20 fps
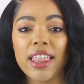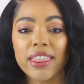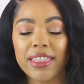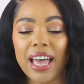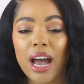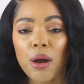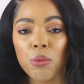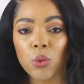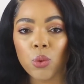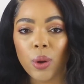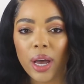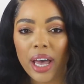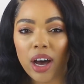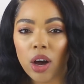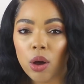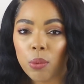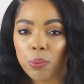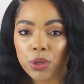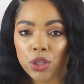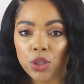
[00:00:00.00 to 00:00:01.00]
that will
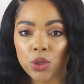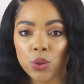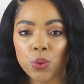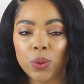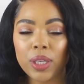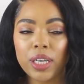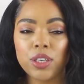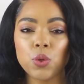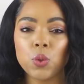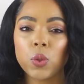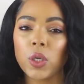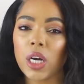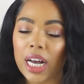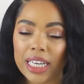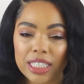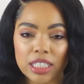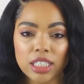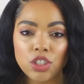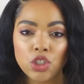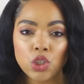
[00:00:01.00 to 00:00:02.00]
help you, that you
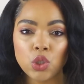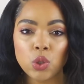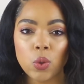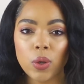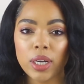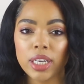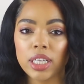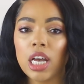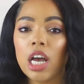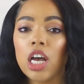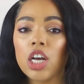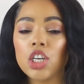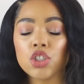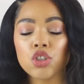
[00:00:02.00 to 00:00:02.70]
guys enjoy.